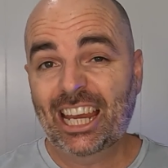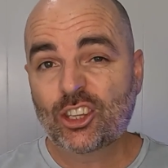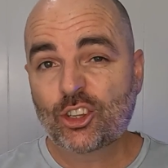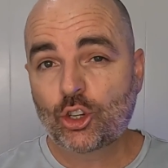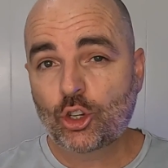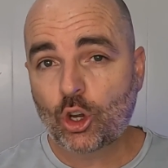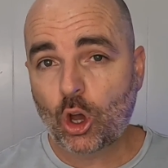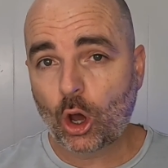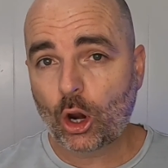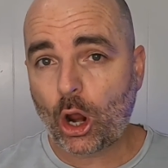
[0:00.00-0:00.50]
is
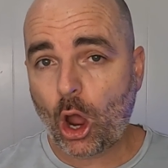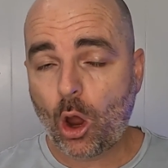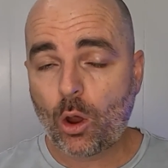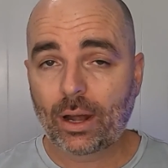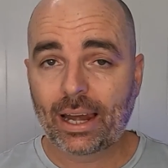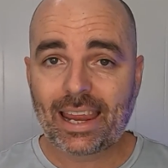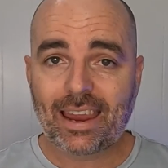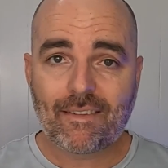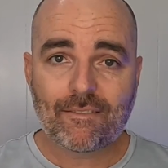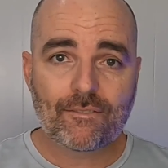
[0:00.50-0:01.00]
not
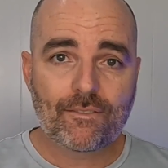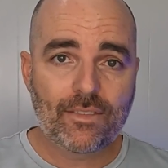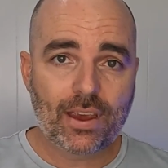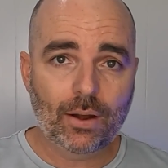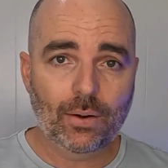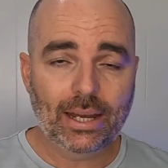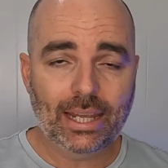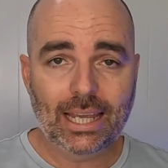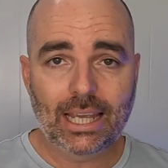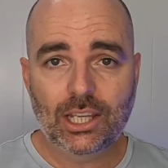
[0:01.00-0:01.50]
only
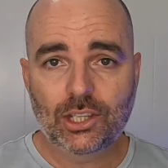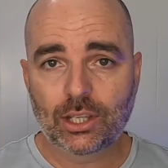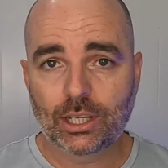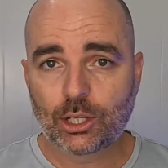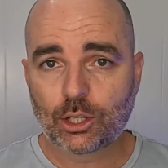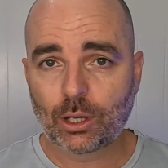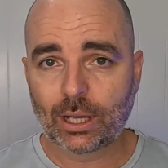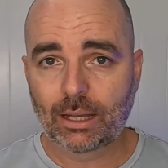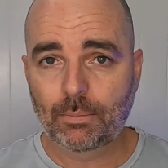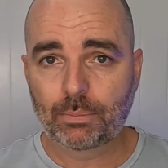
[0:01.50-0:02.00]
very
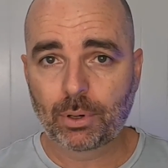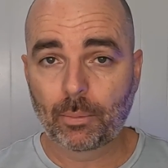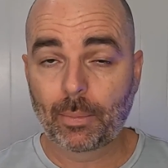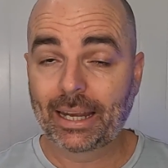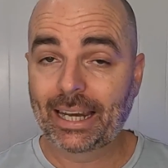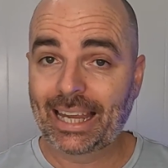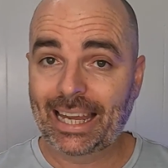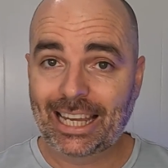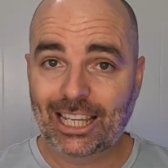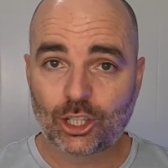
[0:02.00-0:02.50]
easy to
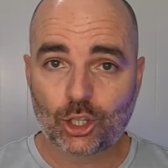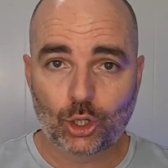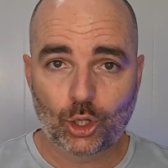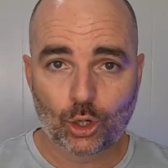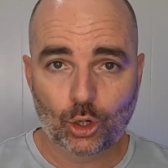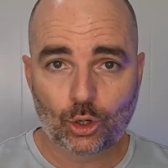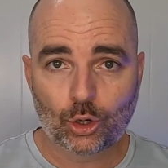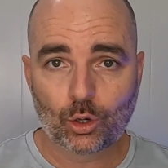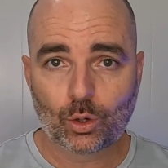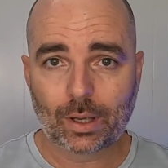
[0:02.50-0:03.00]
implement into
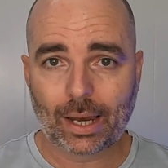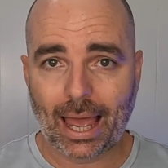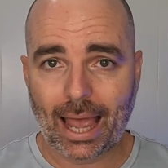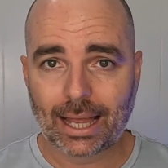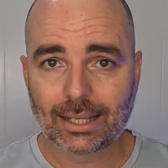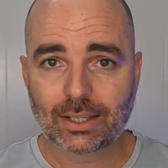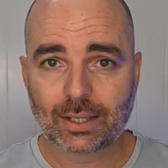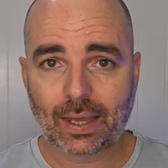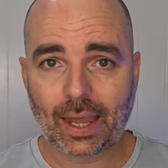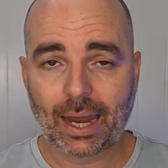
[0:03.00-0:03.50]
your Google
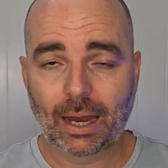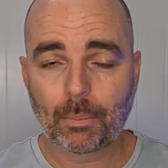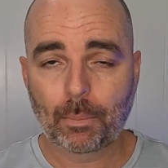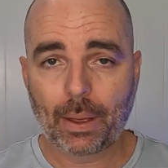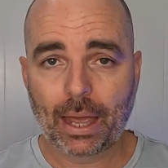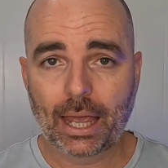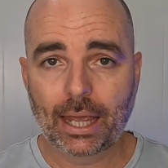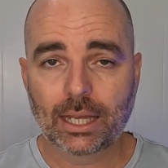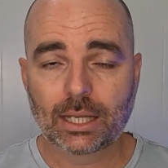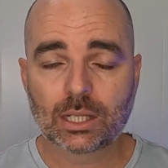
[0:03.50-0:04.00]
Ads
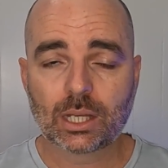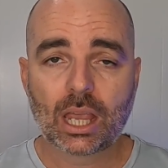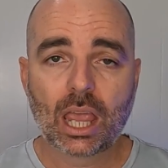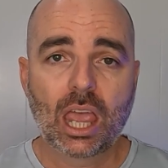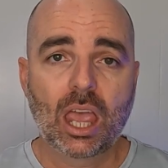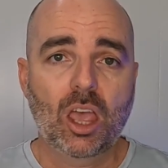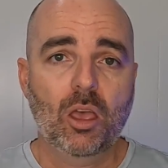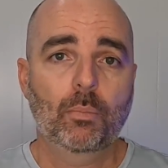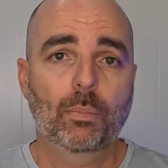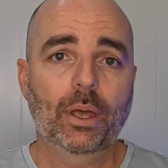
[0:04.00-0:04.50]
campaigns,
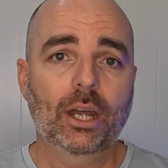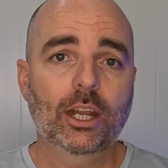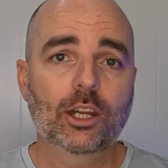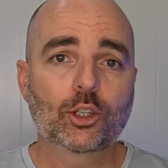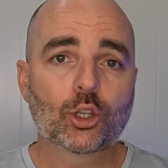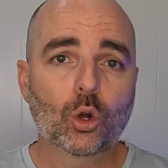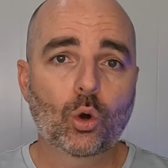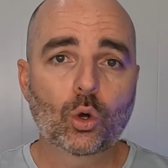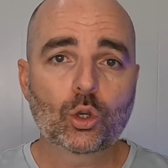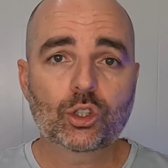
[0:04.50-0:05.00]
but it
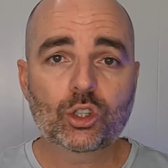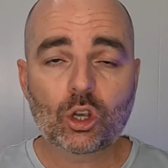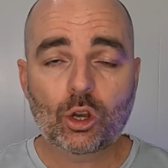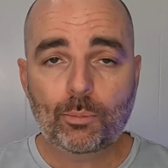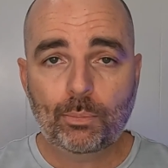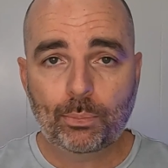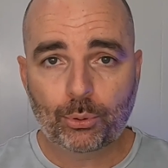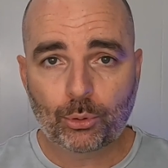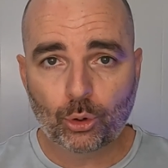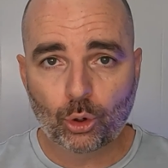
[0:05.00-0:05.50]
is
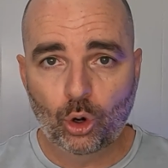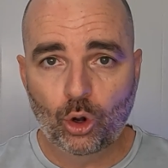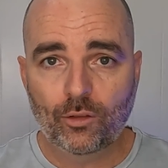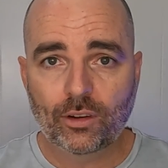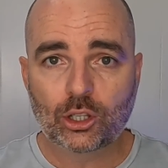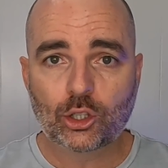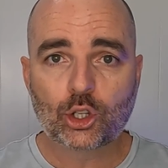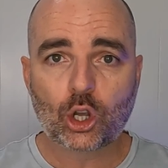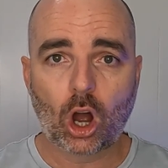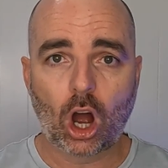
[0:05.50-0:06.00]
also
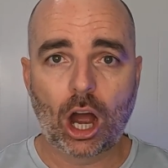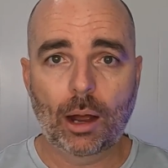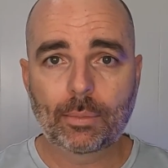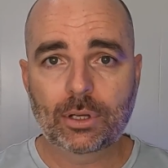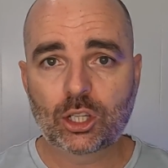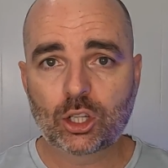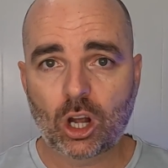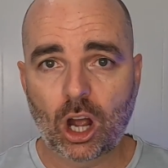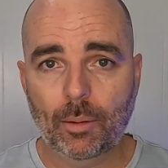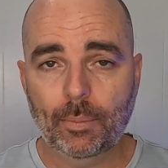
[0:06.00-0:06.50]
proven time
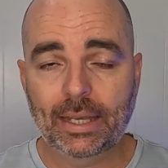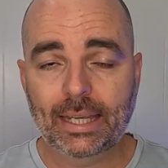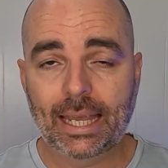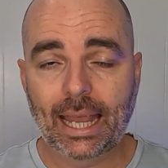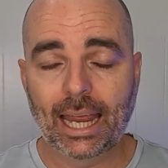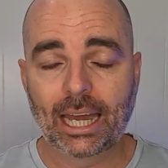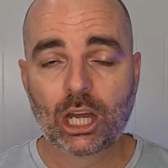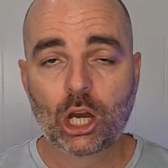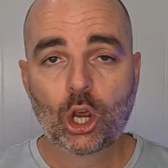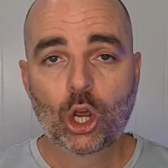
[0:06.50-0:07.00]
and time
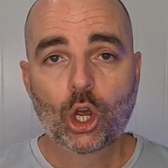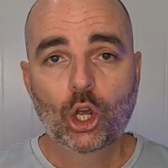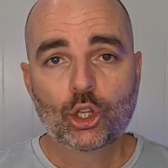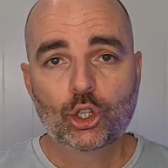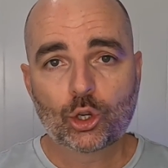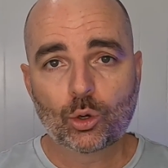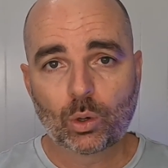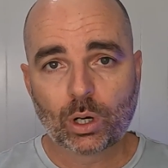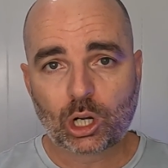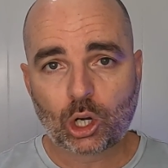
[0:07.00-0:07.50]
again
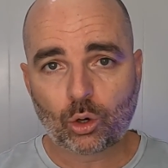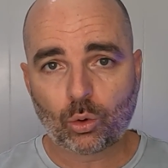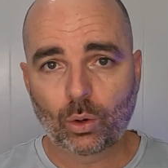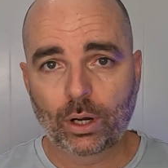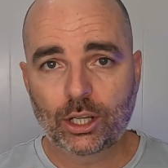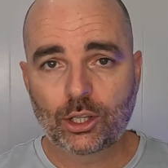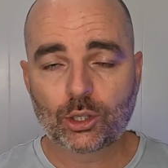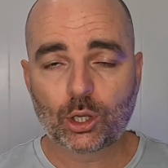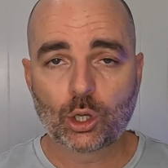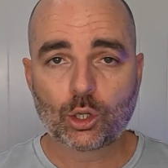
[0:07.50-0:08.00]
to
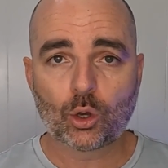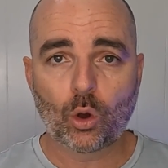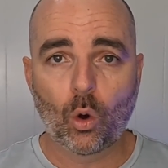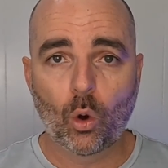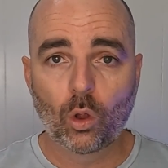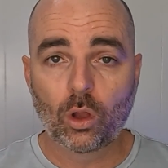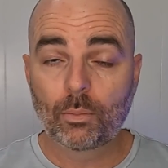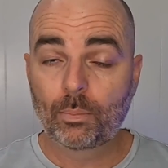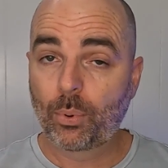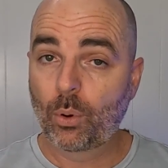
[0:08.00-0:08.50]
increase those
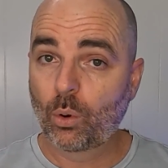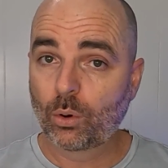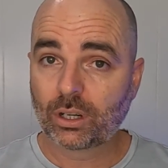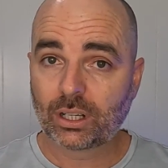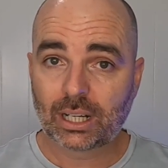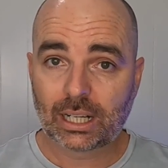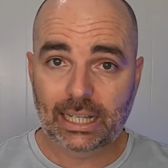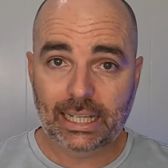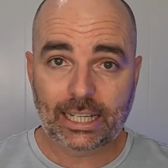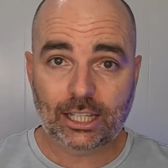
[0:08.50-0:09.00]
all
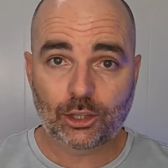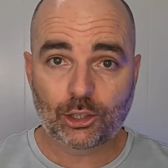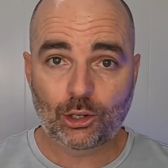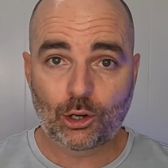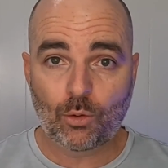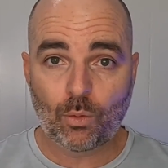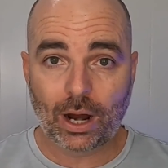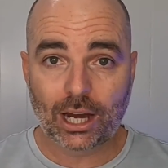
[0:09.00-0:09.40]
important click through